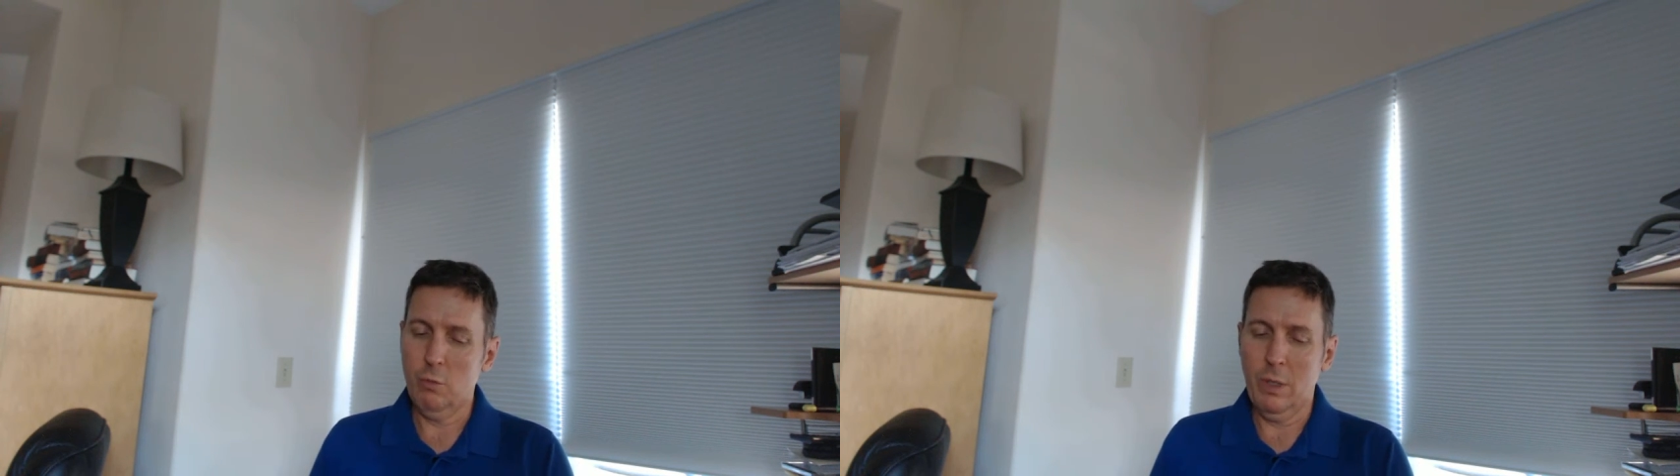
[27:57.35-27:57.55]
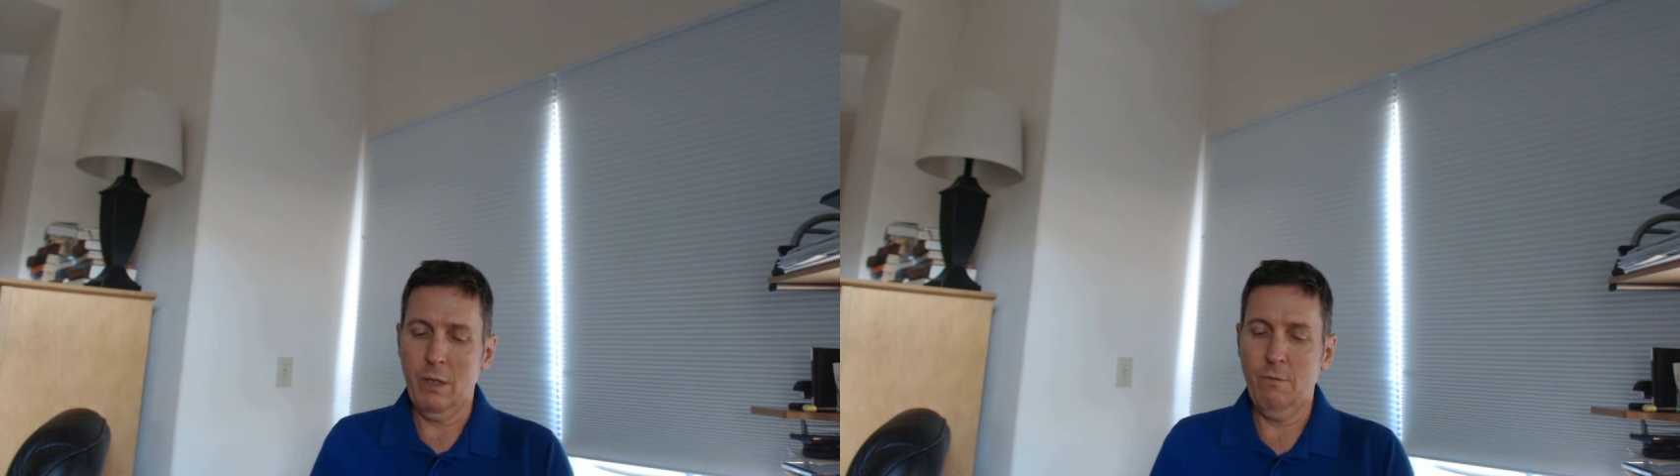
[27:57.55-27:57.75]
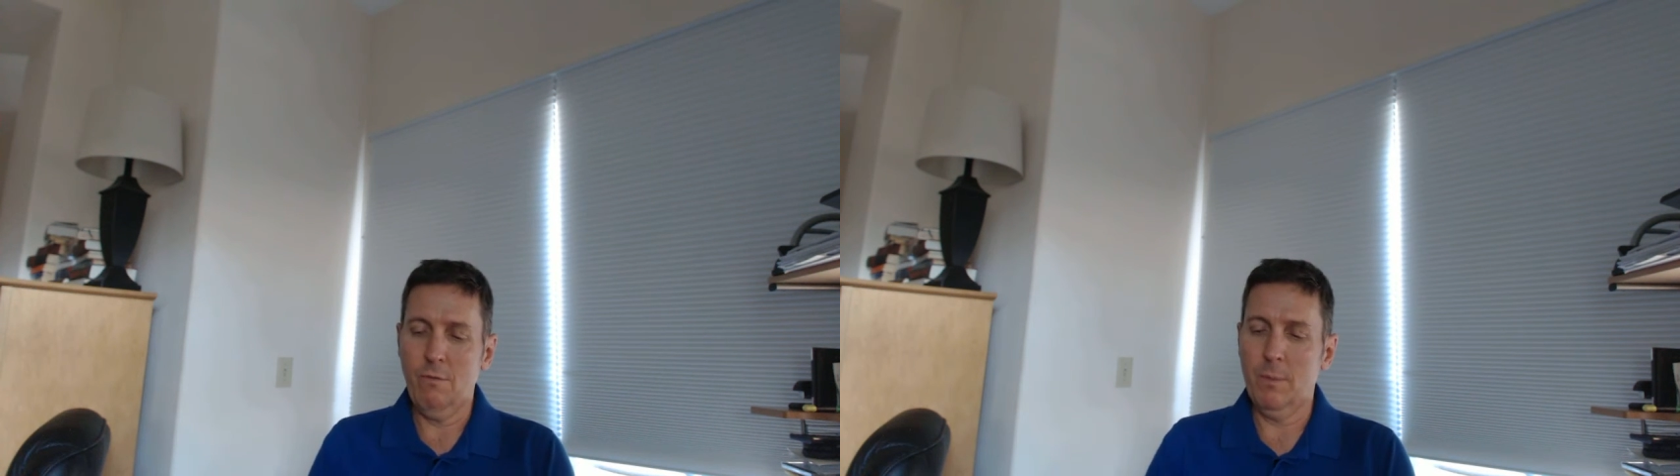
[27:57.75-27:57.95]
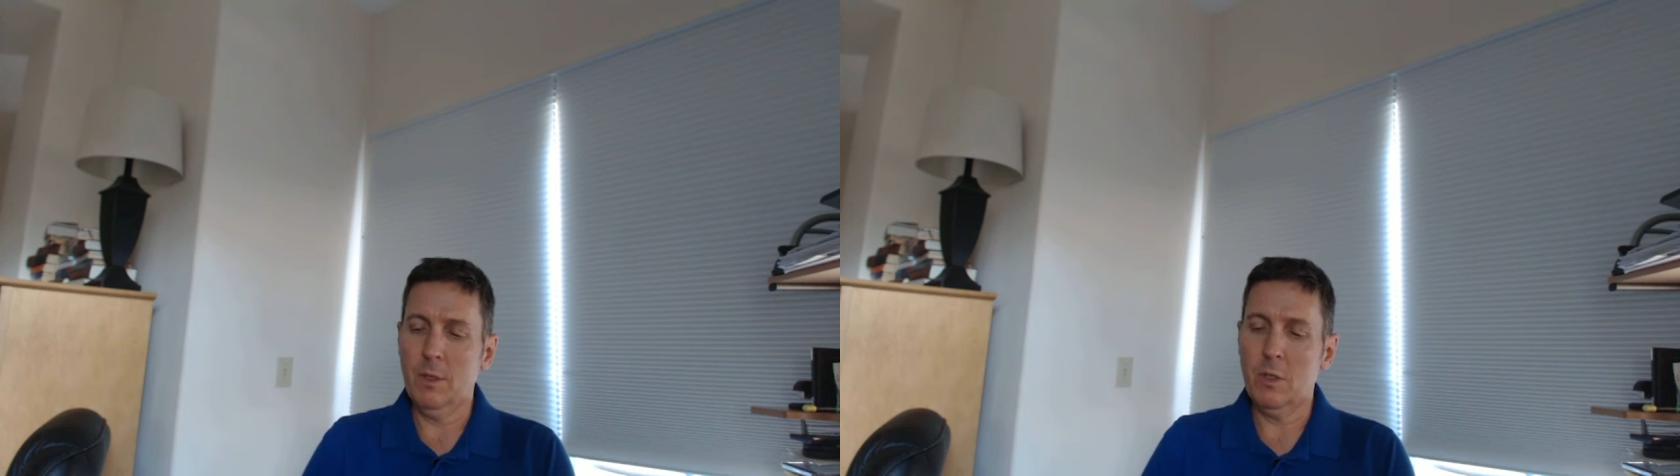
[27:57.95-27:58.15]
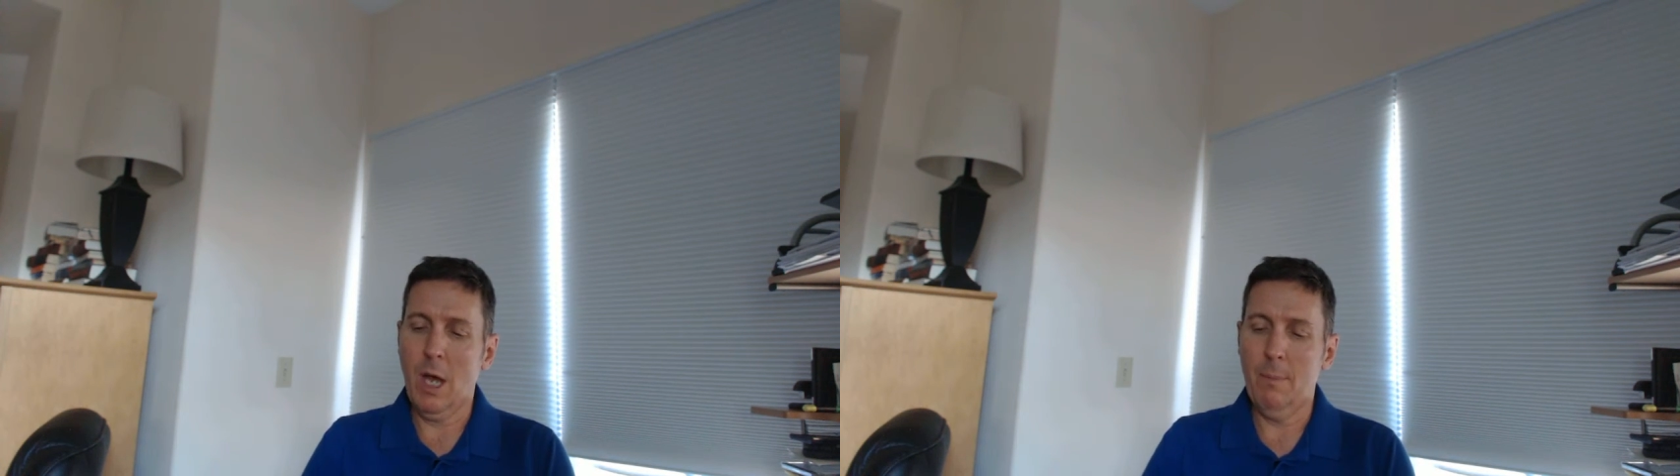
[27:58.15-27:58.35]
Rick must
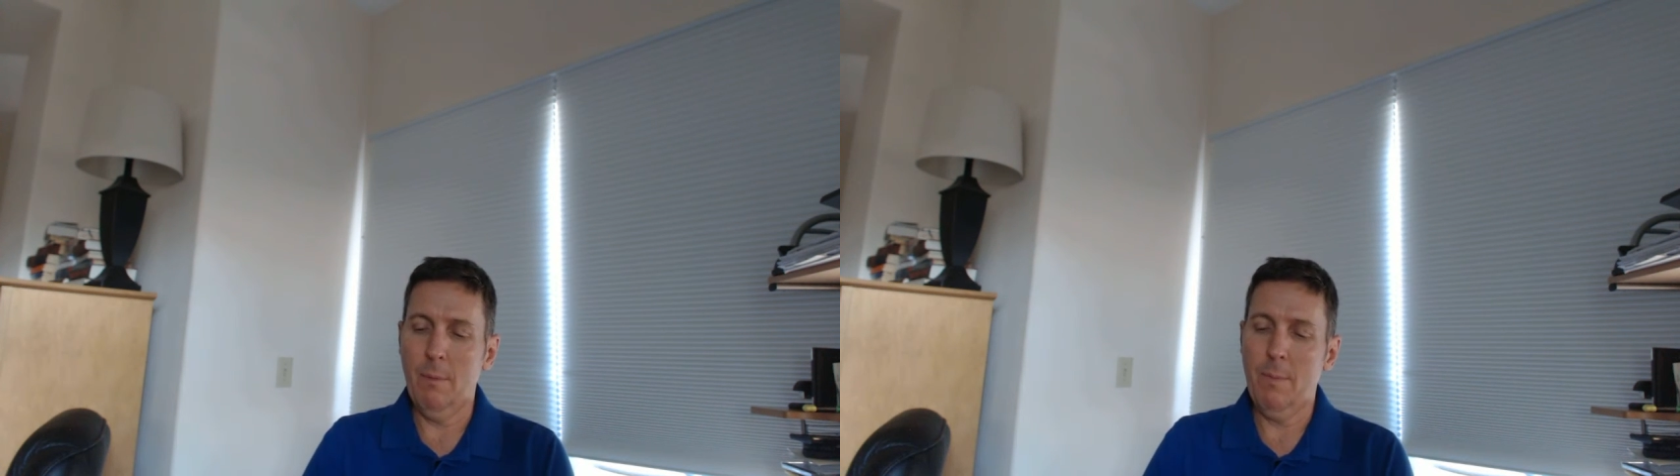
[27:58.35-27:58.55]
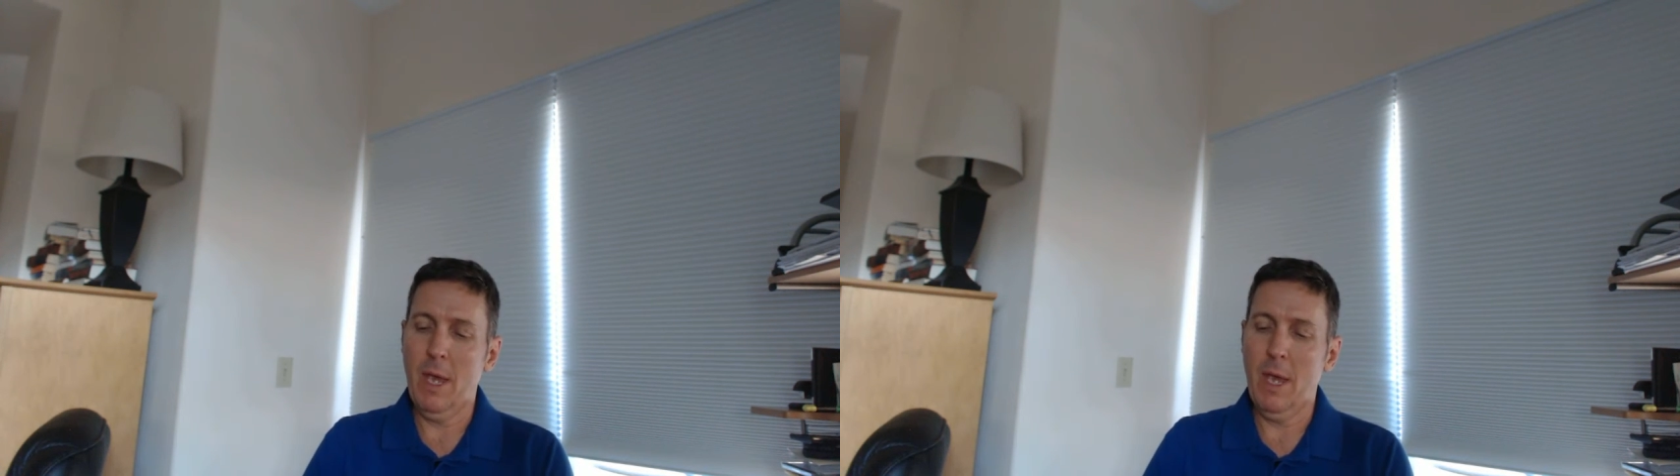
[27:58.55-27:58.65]
recognize